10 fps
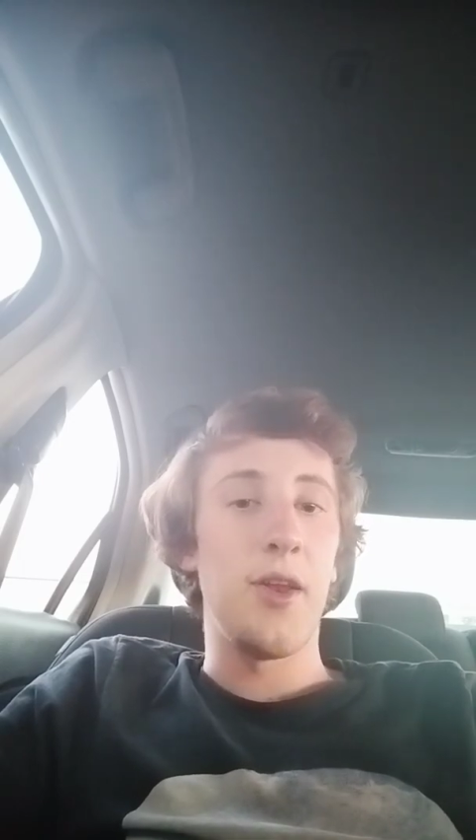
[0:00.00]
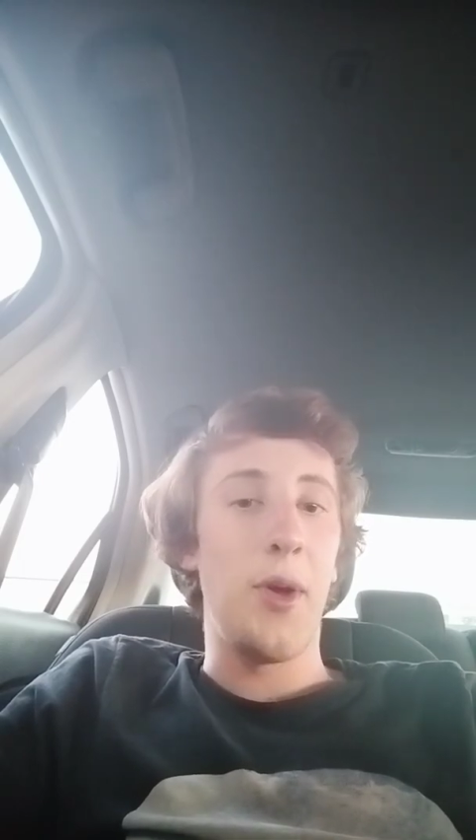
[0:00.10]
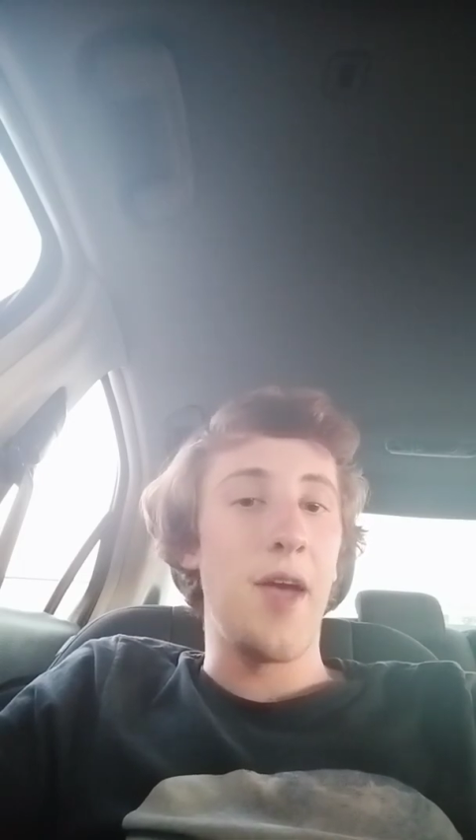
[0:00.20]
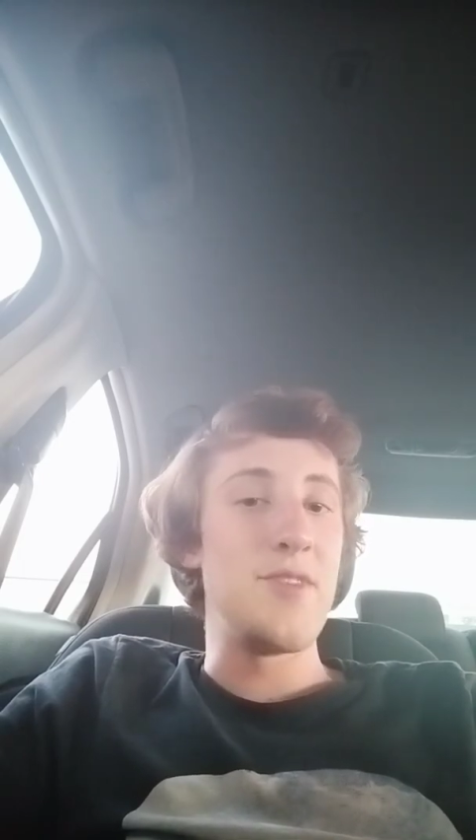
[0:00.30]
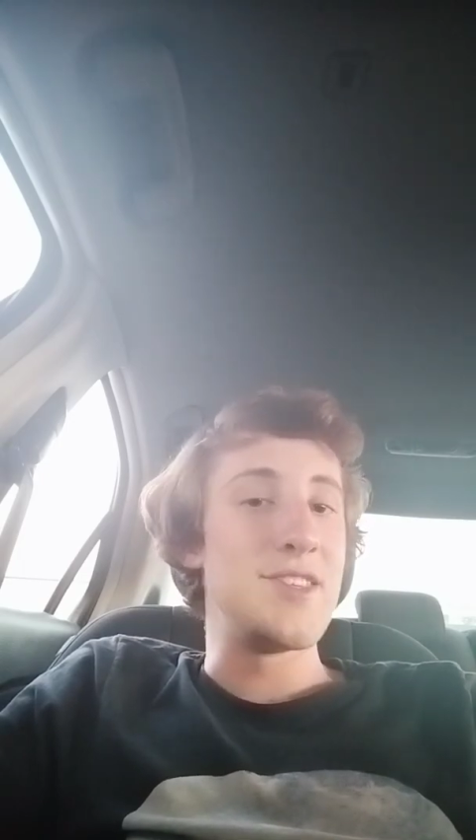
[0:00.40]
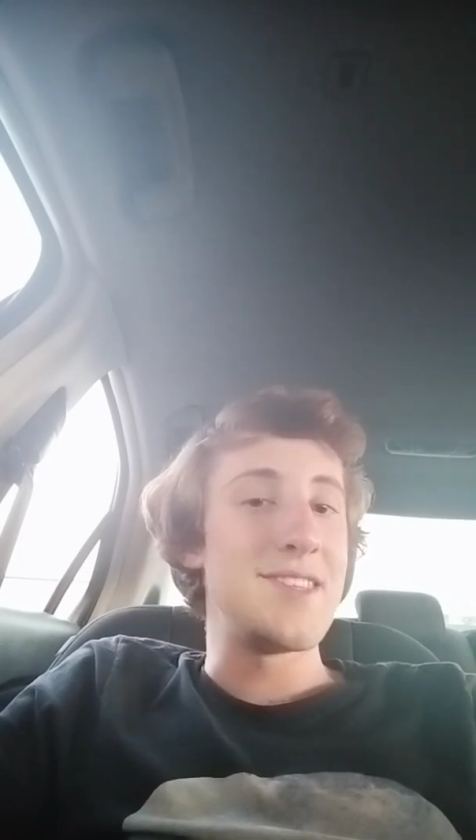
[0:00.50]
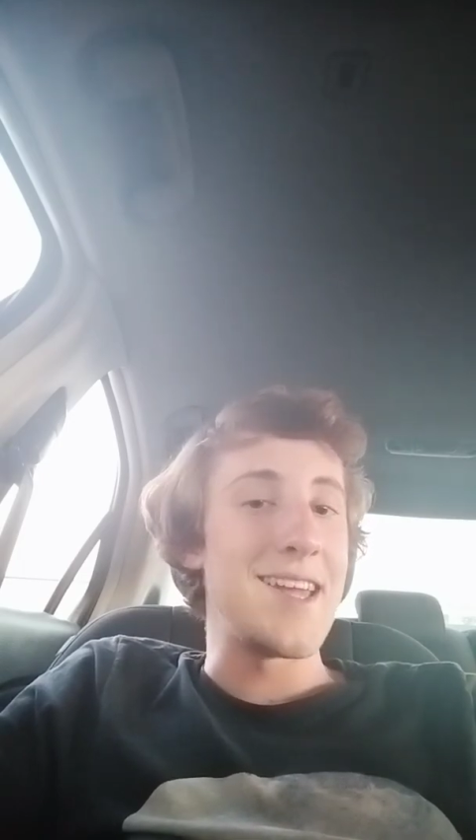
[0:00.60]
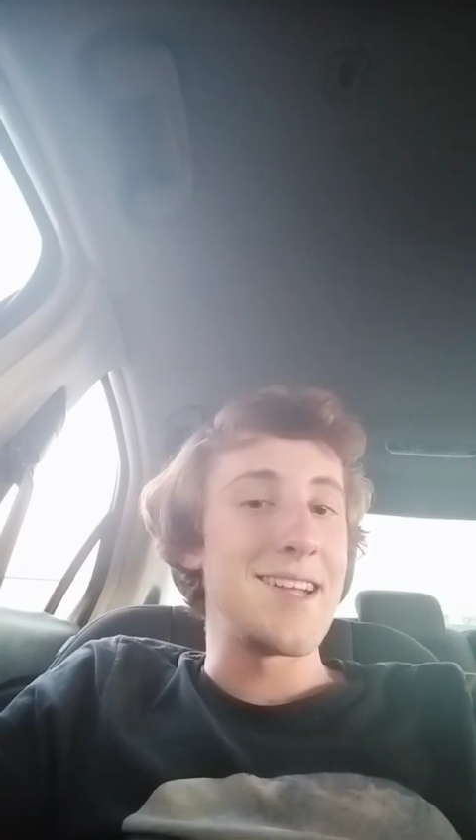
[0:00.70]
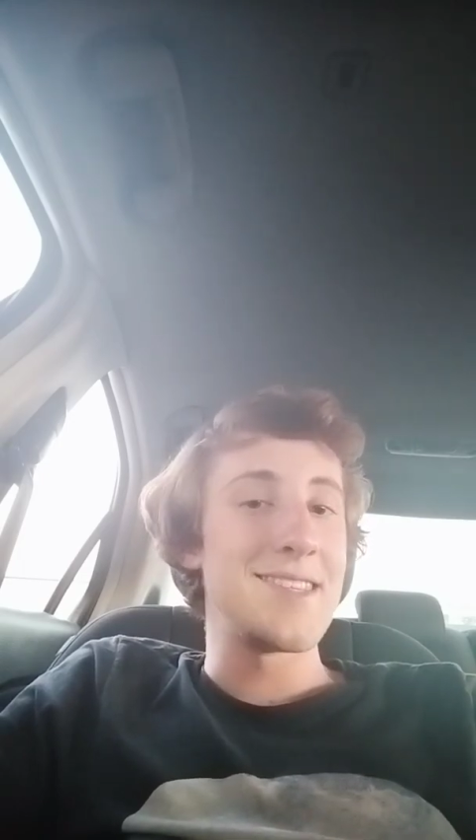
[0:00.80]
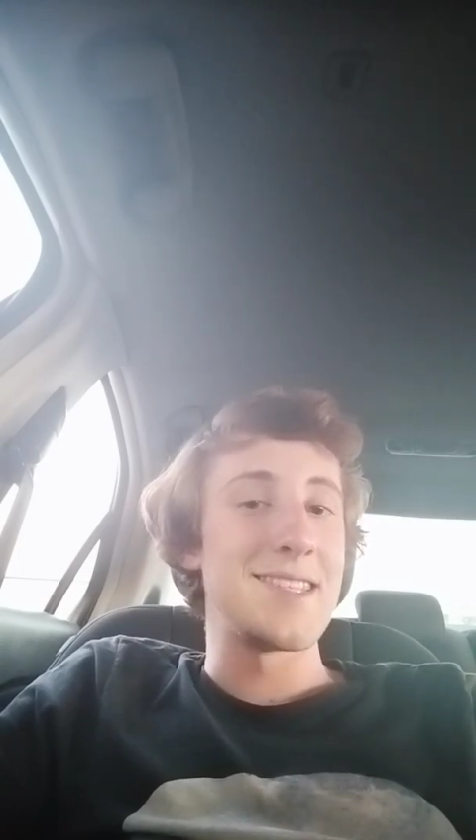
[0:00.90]
heavy
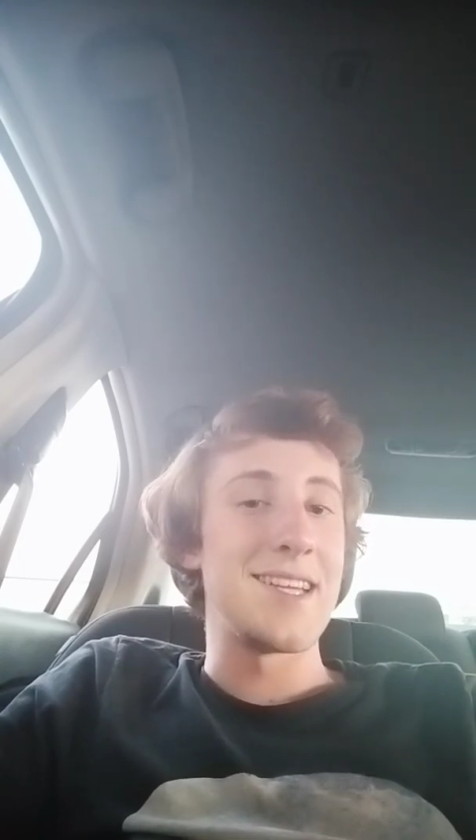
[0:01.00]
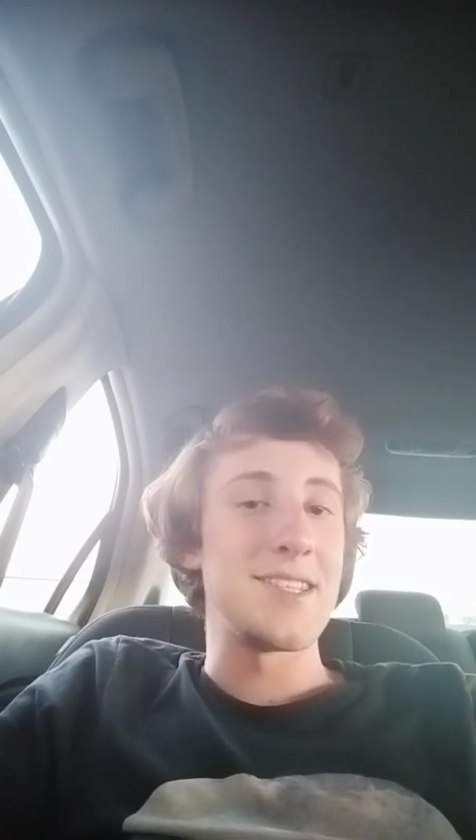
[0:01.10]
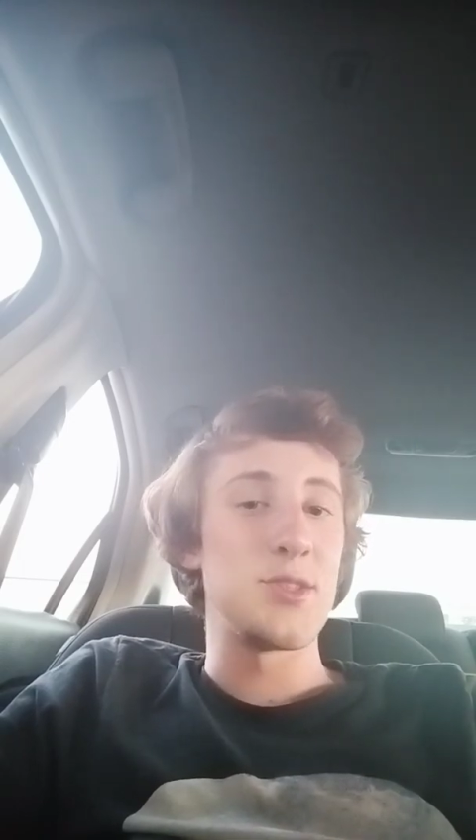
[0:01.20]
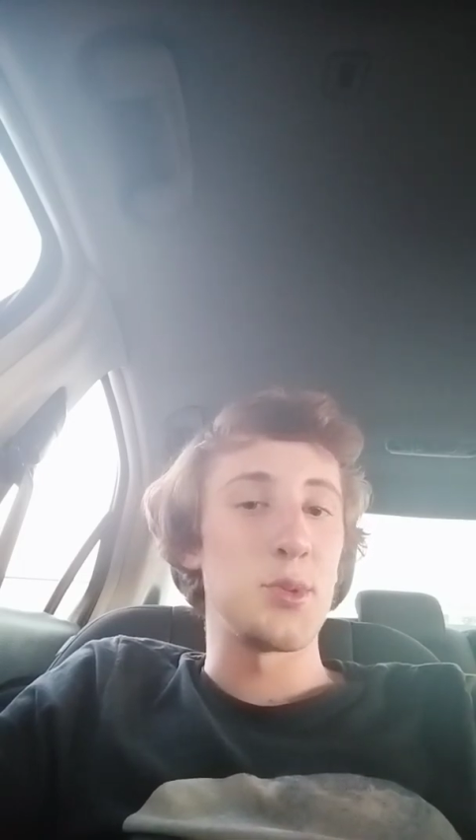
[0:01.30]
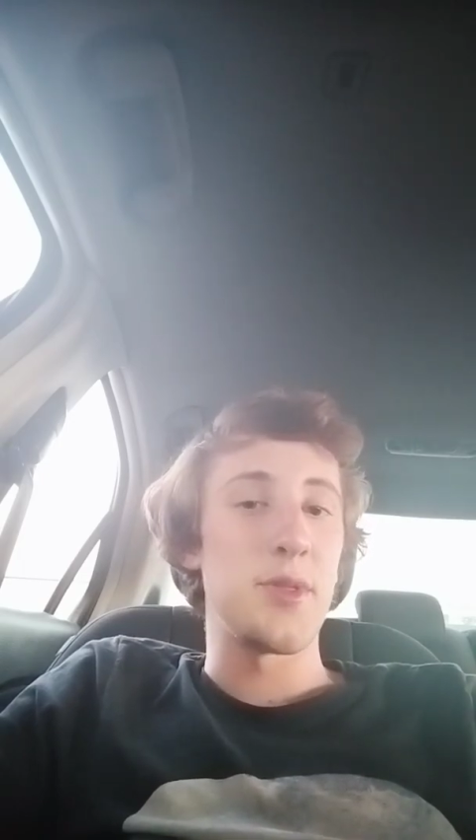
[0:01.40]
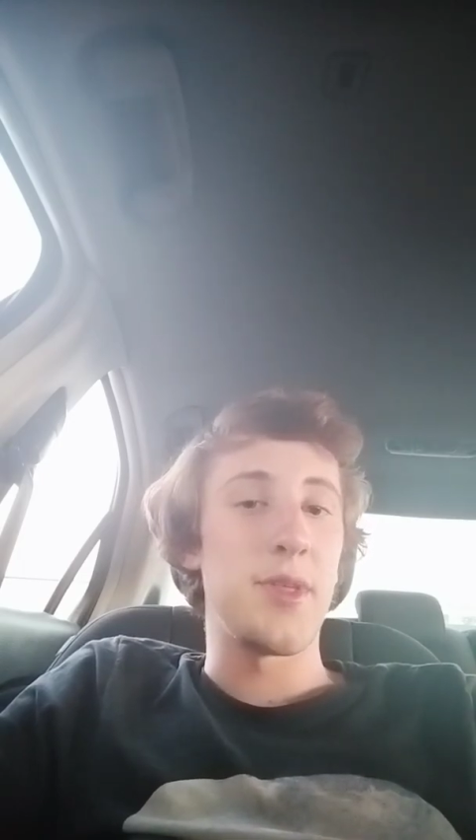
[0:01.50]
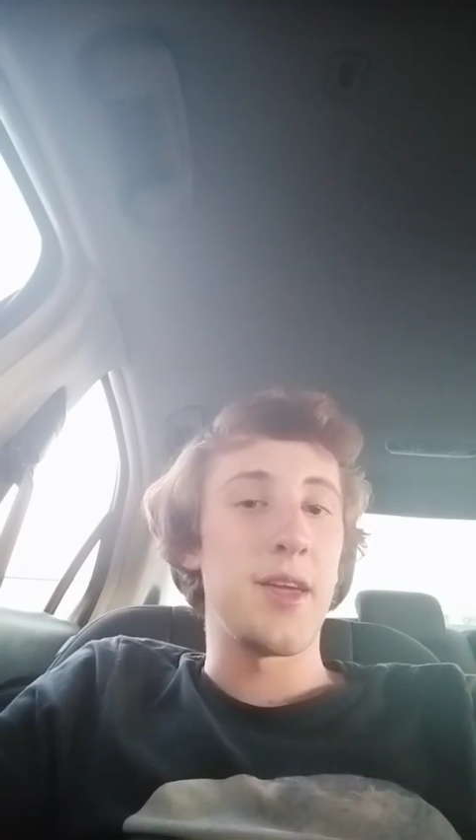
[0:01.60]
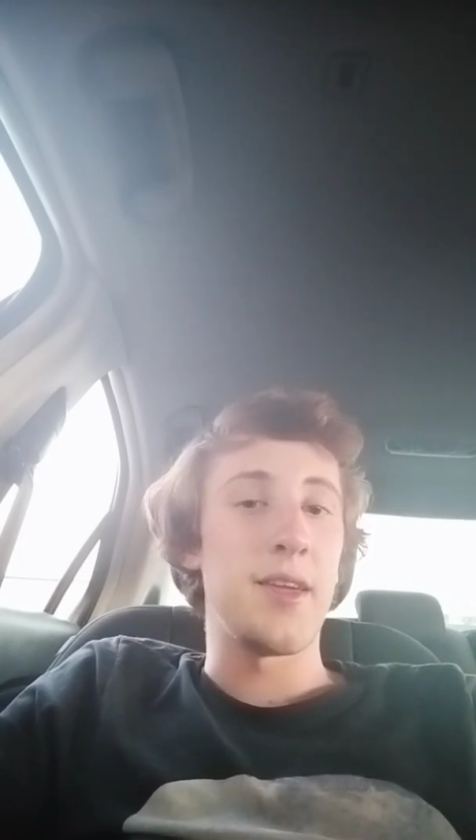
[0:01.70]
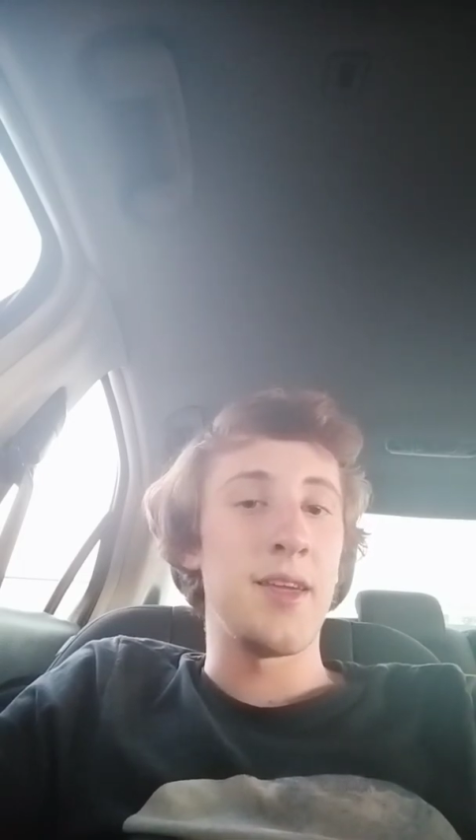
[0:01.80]
stance on that sort of thing,